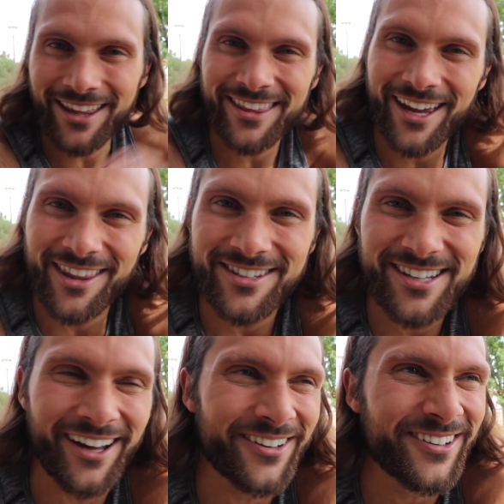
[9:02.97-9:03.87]
at the end of the
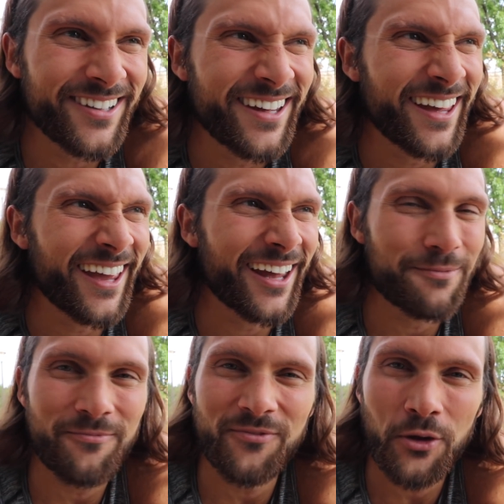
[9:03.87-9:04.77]
tunnel and
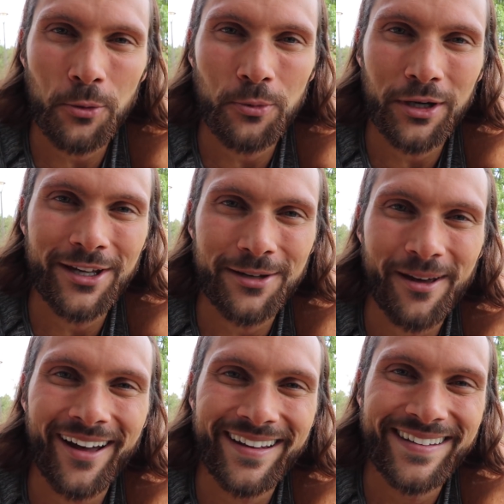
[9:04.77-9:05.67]
I'm feeling pretty good about